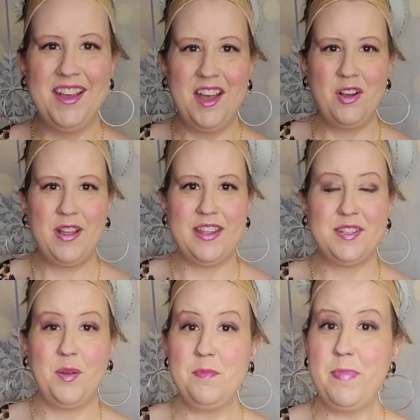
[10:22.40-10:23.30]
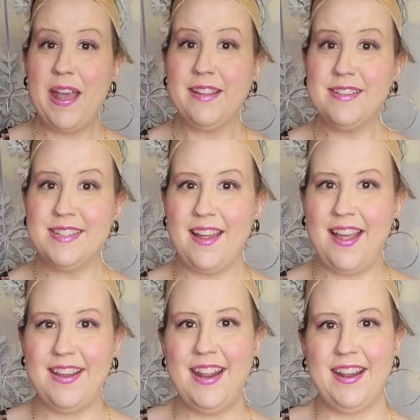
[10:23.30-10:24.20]
Okay, so I'm back
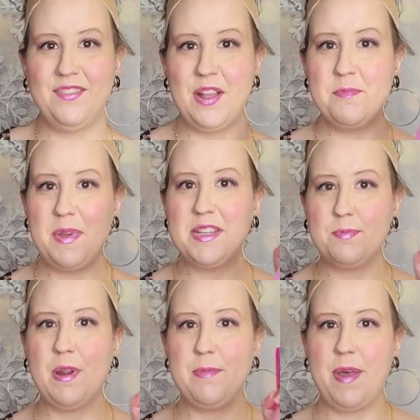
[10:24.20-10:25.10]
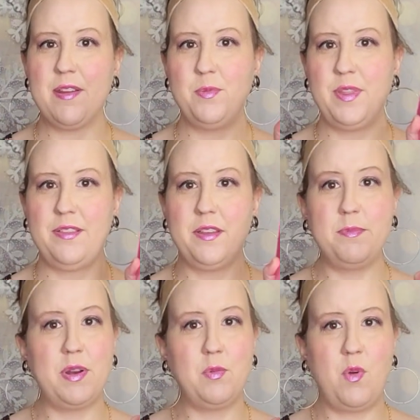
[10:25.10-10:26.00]
inside and I've got my spray bottle with a little
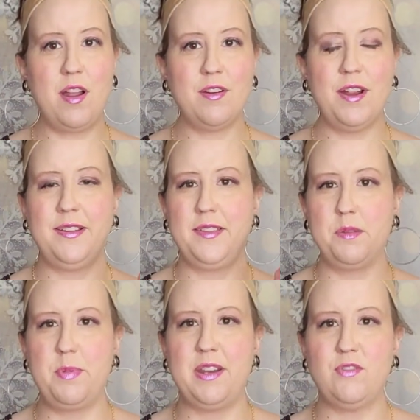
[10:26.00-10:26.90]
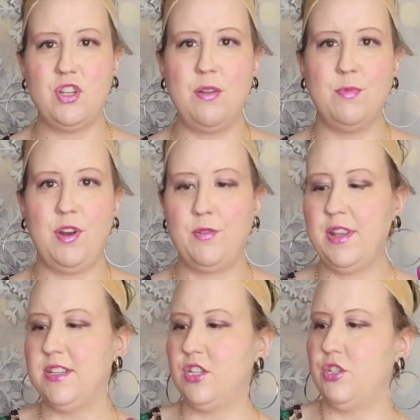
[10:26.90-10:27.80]
bit of water and a little bit of Jon Renau
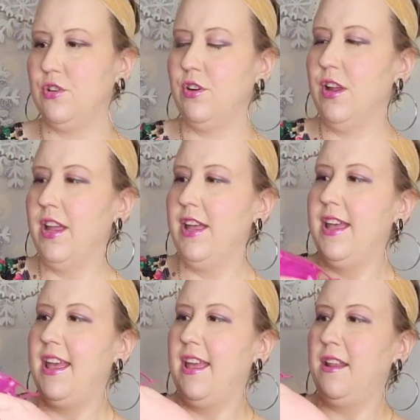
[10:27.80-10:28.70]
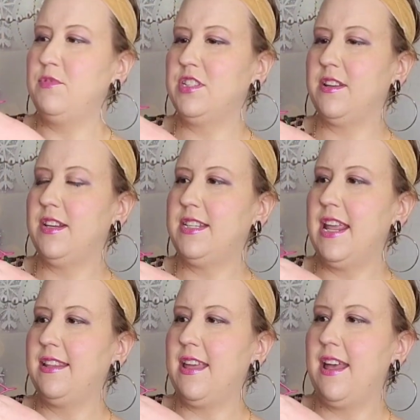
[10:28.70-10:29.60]
conditioner. And I'm just gonna
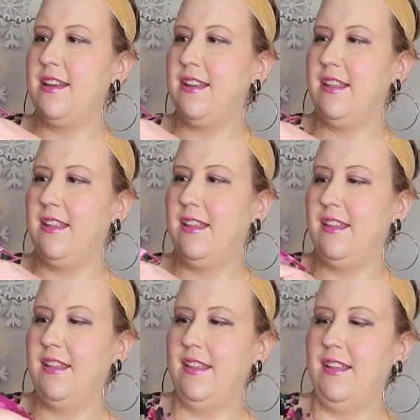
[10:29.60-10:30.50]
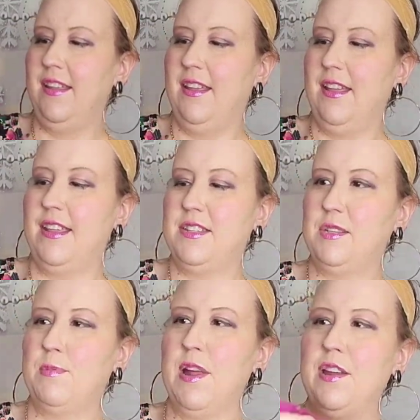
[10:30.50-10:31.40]
take that and
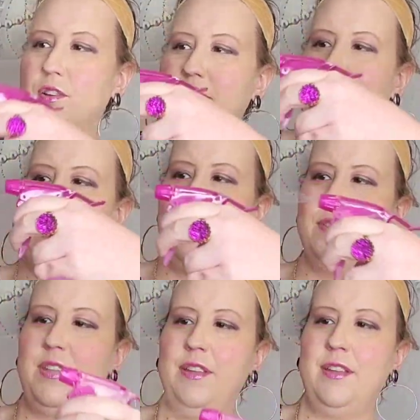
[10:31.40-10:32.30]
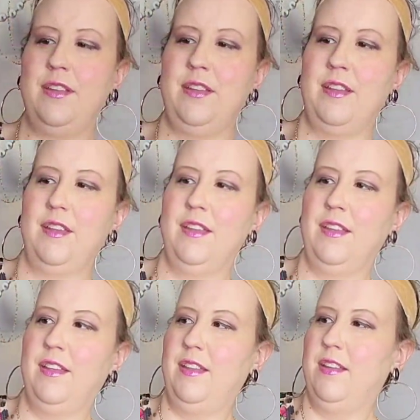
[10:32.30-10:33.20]
spray her down
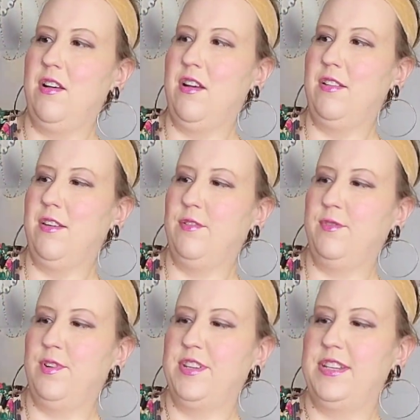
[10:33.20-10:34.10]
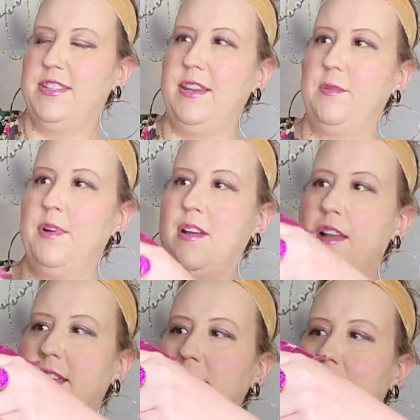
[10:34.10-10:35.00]
all over to see what
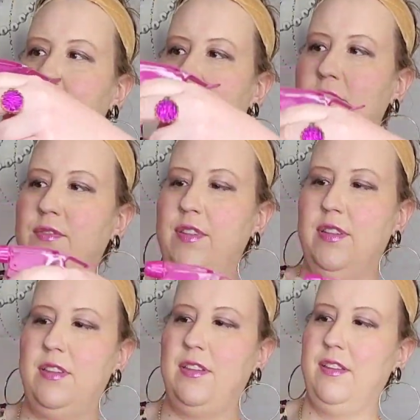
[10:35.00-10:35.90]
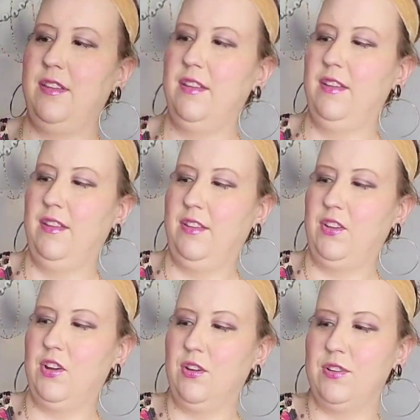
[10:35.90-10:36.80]
kind of
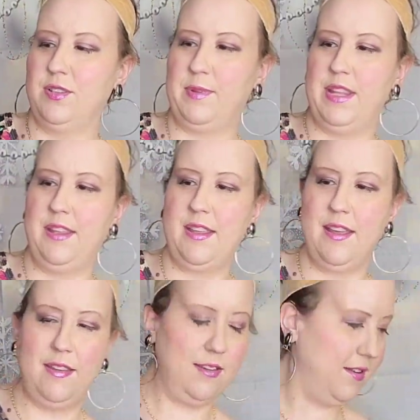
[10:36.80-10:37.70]
curls we can get.